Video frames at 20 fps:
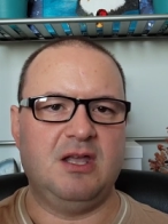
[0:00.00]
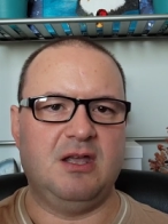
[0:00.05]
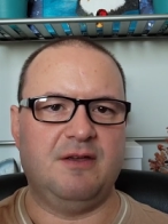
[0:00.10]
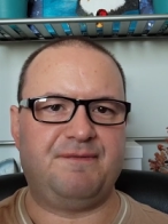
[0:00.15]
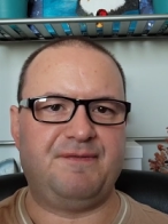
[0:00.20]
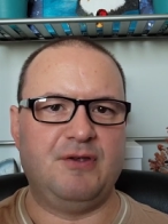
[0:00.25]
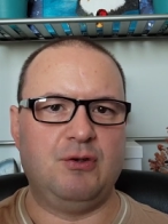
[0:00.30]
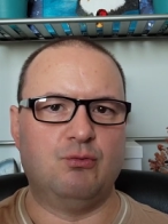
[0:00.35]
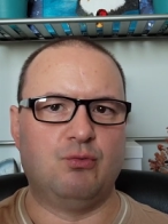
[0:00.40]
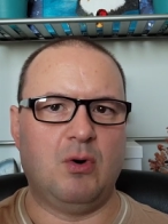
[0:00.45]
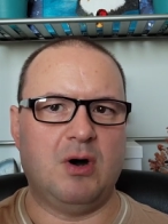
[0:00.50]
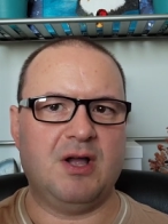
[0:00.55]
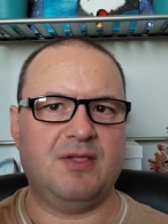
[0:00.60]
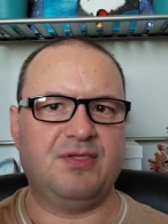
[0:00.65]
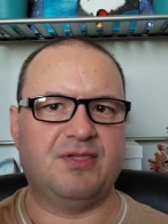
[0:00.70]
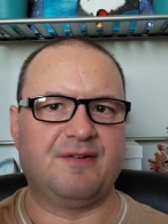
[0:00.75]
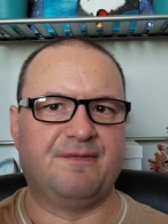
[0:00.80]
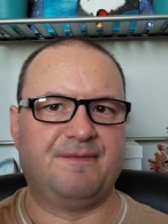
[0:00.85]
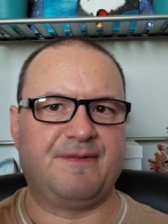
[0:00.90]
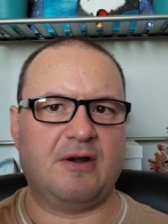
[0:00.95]
If you
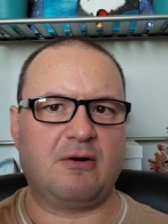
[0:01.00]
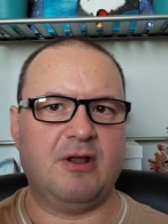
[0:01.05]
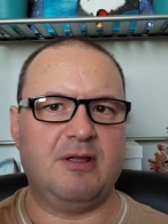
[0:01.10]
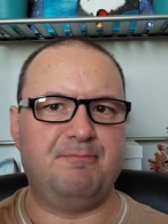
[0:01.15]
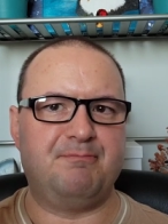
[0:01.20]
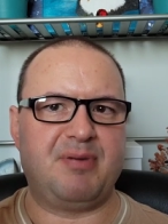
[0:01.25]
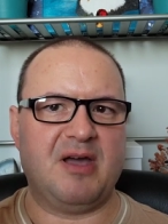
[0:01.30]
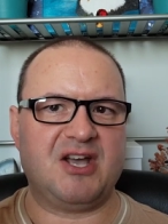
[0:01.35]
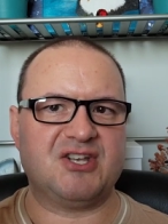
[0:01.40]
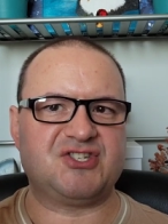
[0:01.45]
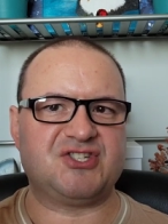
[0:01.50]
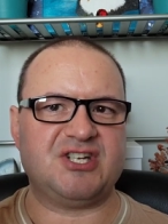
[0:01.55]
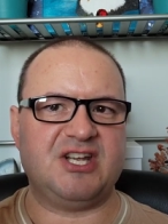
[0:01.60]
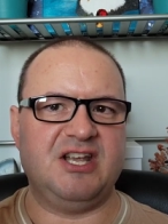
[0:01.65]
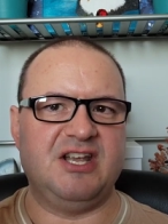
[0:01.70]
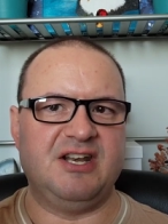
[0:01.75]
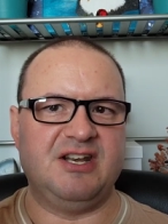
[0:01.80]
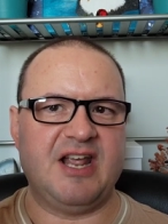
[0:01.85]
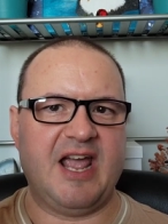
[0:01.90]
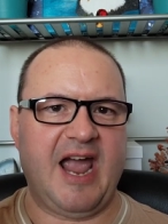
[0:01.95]
want the very
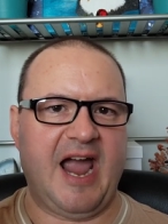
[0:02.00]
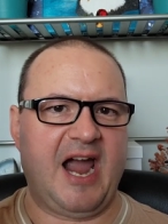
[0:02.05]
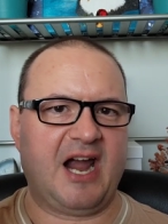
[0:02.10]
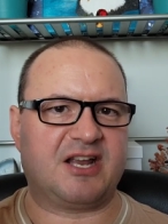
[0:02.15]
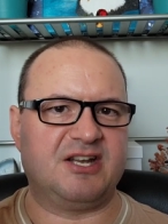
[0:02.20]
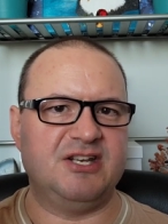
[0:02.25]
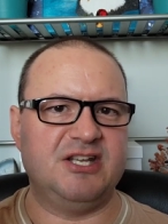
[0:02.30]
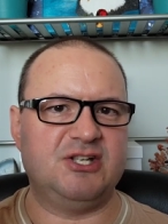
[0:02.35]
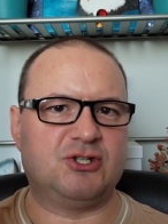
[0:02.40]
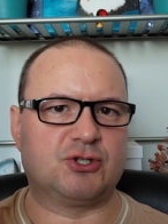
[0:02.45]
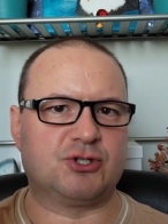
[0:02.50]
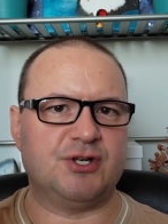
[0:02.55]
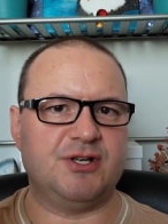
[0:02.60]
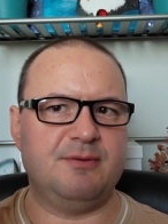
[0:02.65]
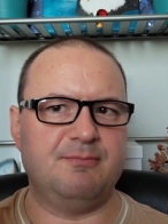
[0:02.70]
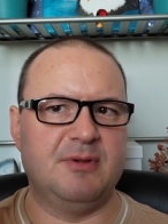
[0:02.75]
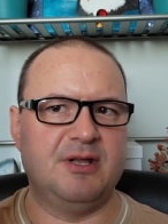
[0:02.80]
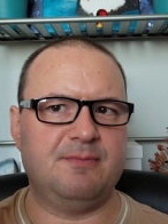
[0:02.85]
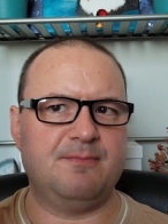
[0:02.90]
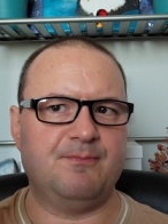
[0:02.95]
best in acne
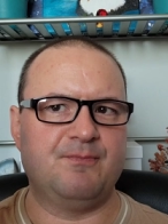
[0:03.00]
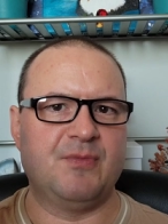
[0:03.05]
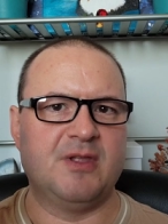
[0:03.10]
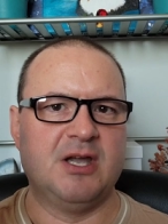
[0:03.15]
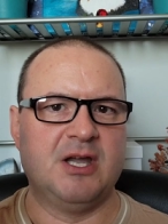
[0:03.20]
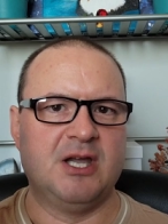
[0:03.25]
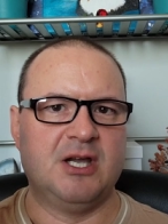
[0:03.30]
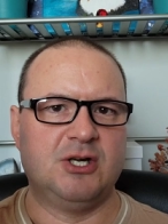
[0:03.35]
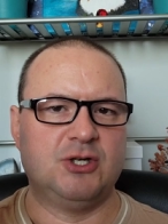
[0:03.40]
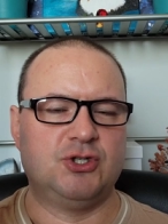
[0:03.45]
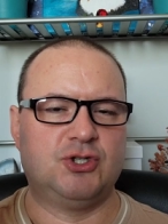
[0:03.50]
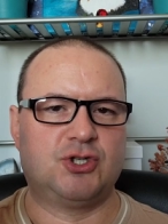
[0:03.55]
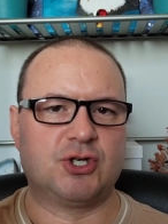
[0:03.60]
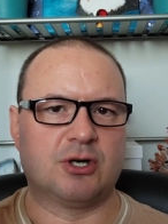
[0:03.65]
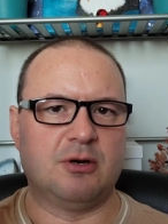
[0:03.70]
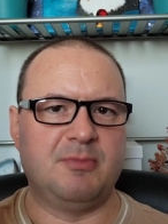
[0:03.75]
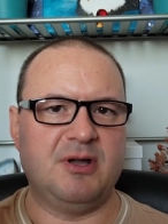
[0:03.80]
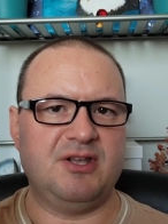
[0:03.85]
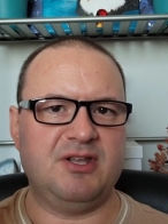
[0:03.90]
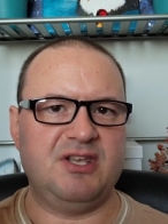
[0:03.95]
treatment,
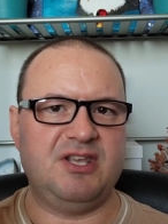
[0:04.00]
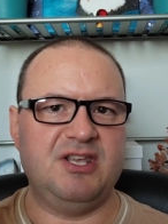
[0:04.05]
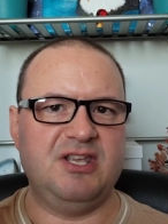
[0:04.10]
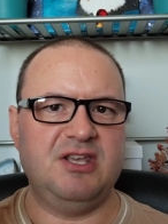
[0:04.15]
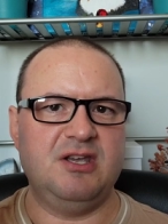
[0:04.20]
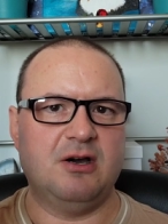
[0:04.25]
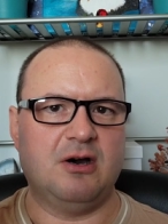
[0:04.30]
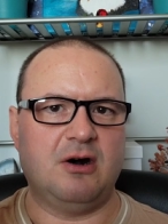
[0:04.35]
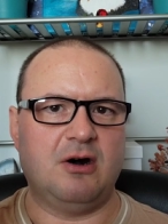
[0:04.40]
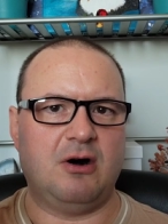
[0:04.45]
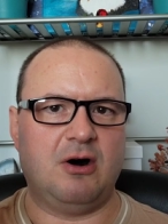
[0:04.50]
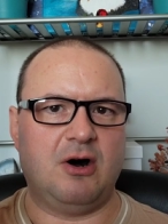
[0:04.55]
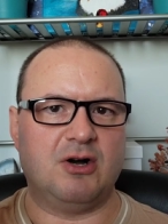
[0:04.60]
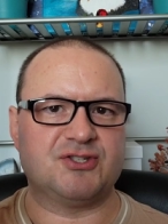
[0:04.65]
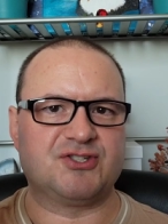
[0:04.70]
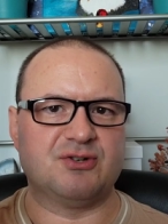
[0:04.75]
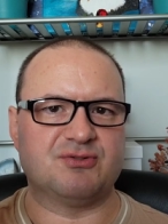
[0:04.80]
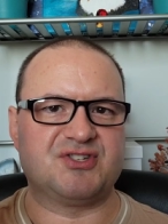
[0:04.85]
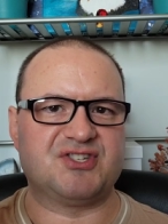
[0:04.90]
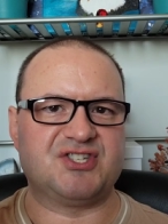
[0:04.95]
Derma E
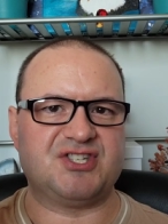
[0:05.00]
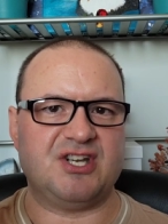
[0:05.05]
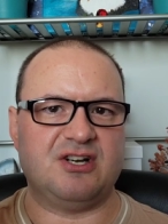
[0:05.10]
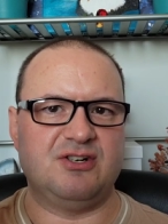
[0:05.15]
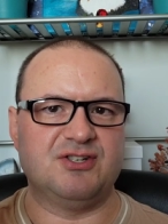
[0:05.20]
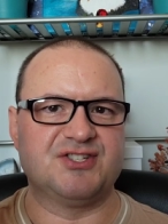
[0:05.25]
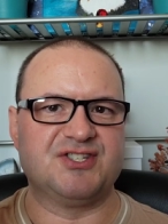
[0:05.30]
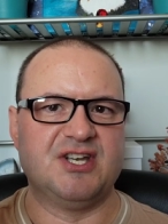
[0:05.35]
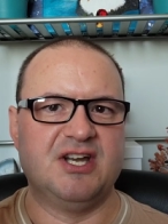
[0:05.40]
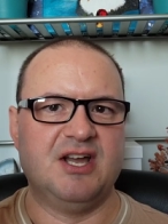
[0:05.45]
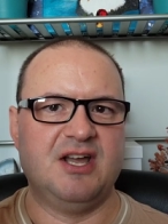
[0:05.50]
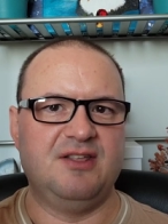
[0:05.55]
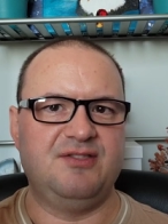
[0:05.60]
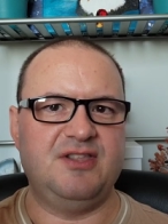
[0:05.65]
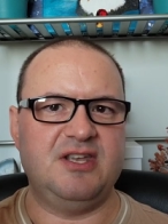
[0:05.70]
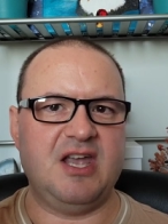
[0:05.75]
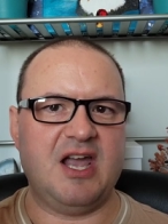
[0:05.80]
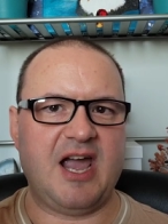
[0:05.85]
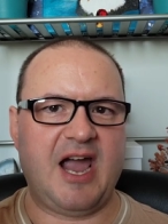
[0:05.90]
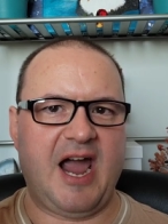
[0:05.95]
also sells
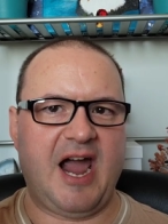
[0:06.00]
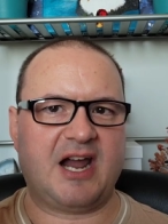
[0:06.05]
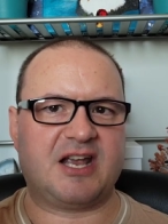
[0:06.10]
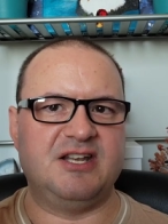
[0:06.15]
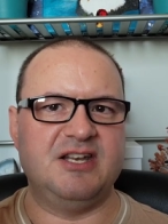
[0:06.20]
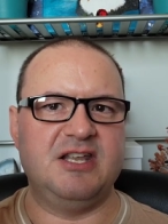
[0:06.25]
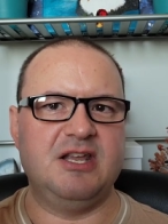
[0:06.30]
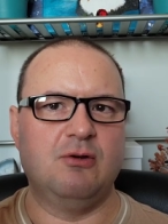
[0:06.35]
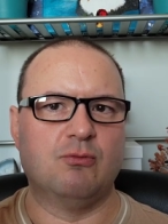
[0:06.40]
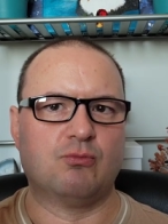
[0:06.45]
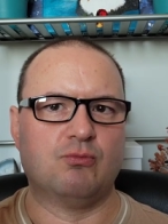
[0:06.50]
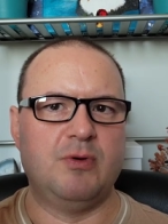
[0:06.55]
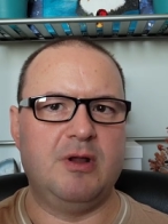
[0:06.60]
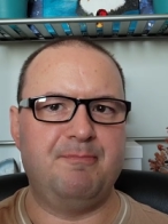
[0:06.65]
the acne